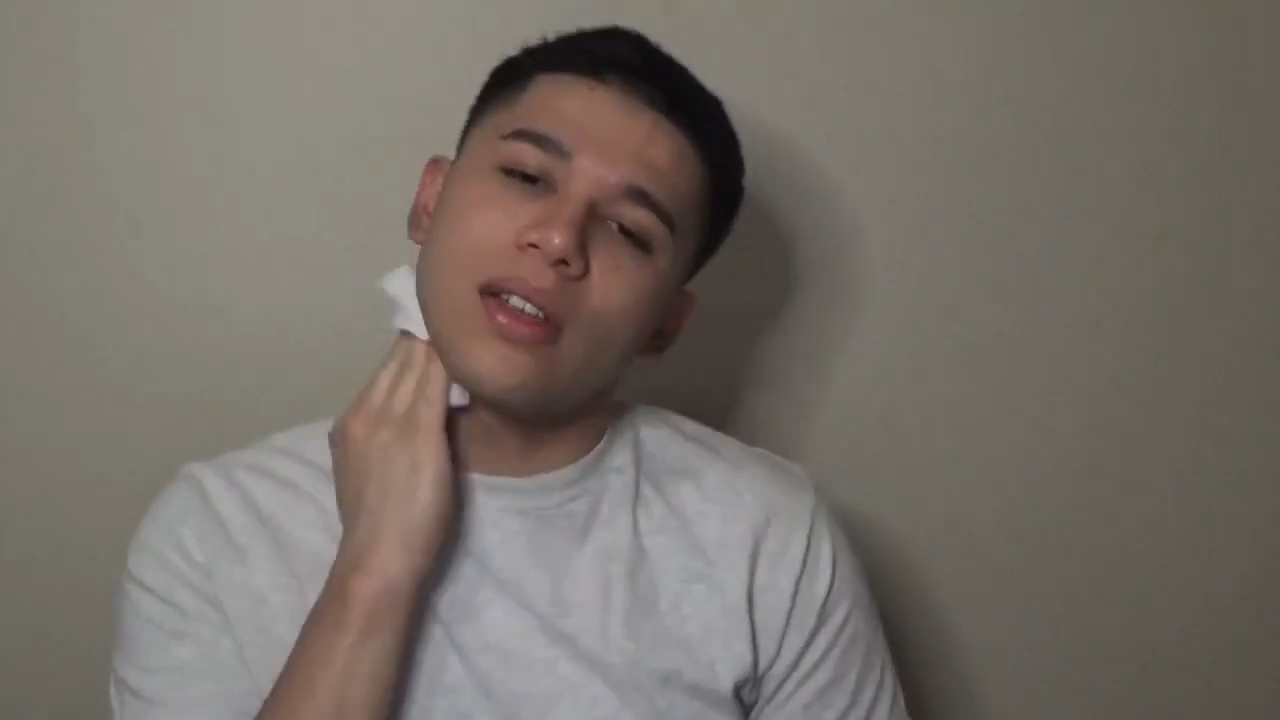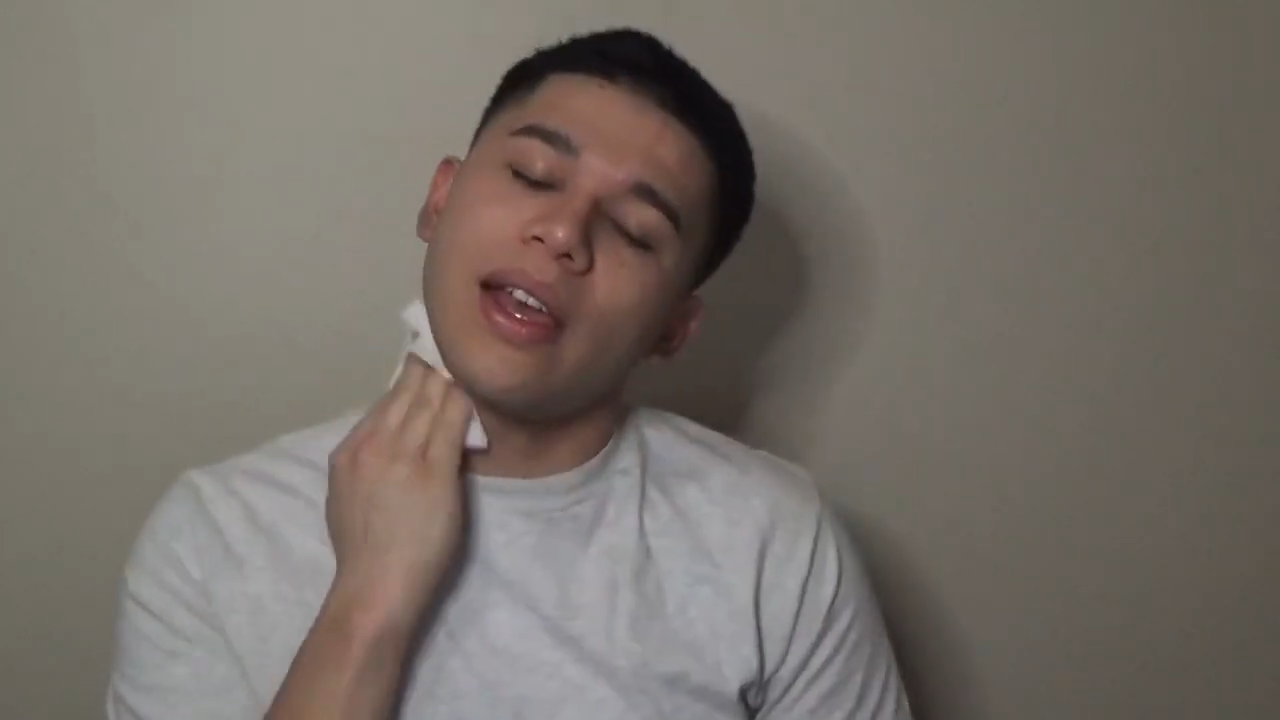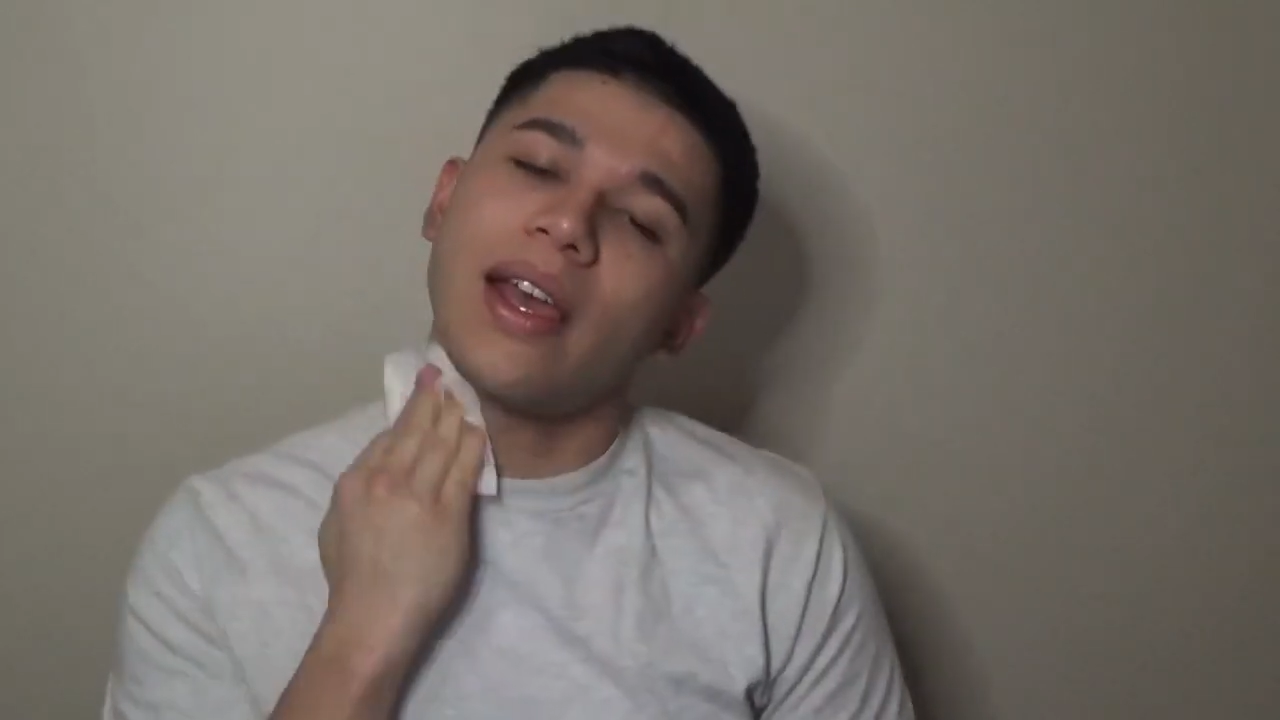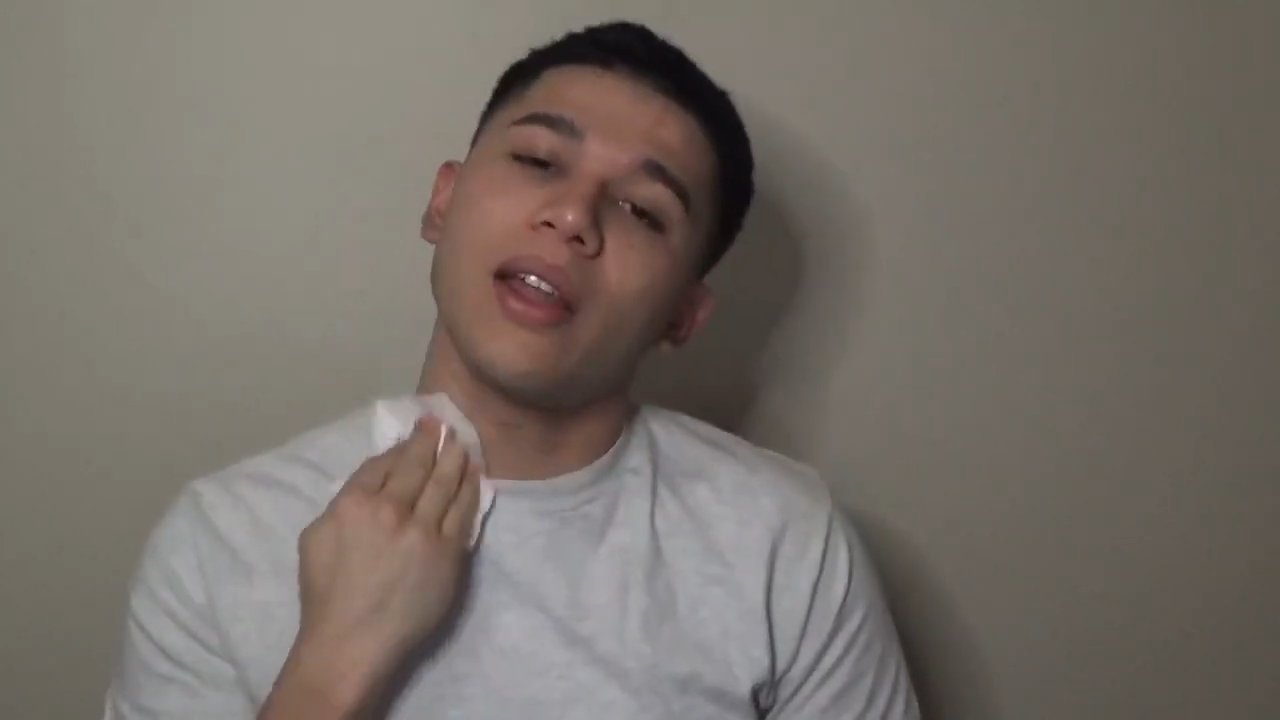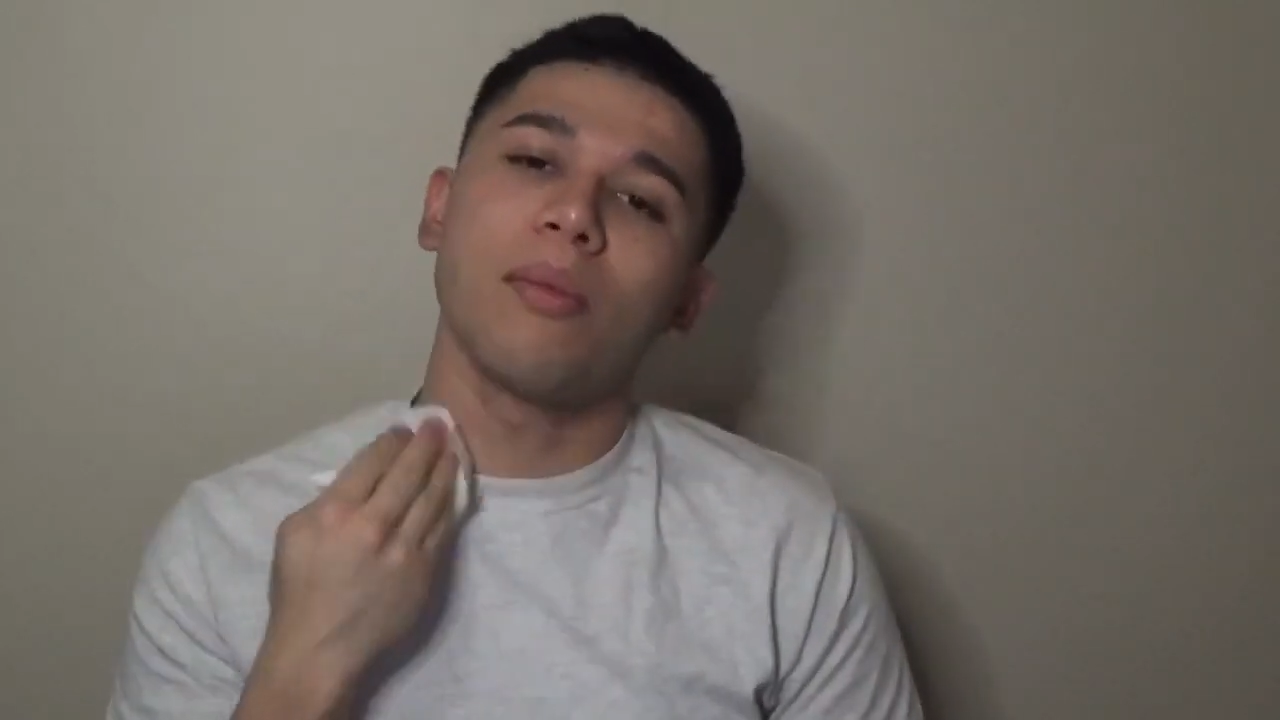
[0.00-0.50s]

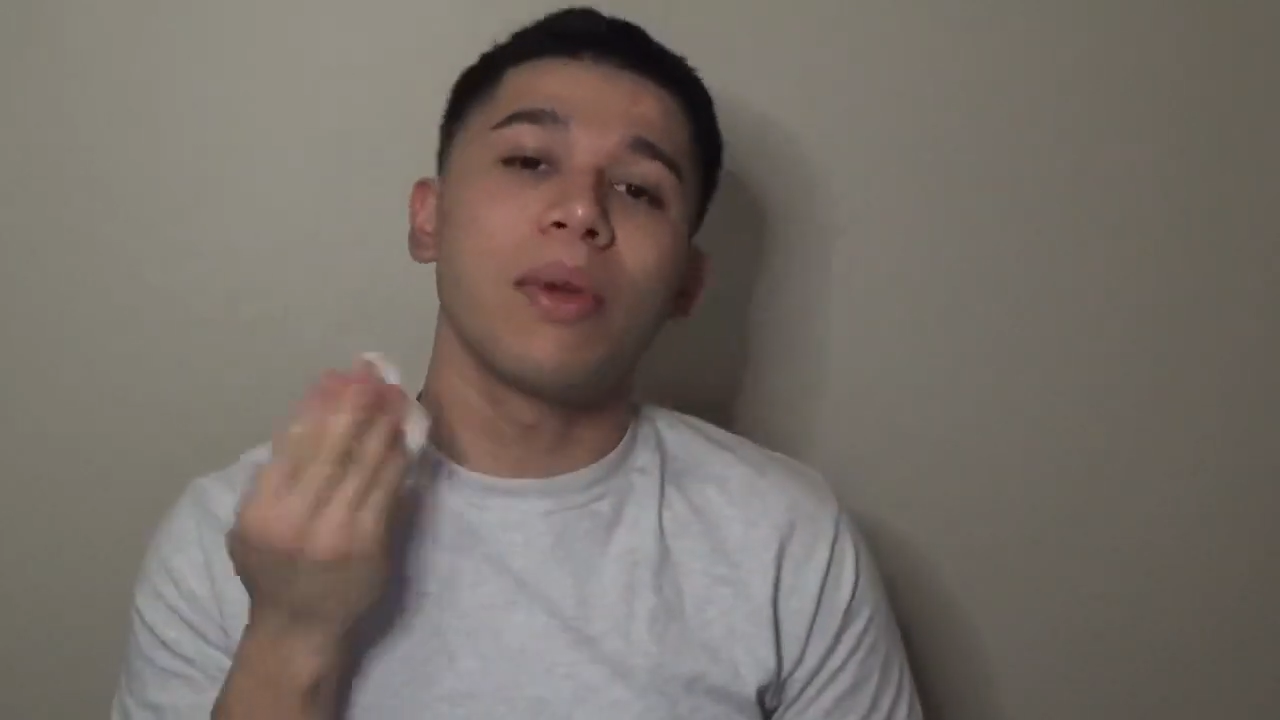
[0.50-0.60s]
and be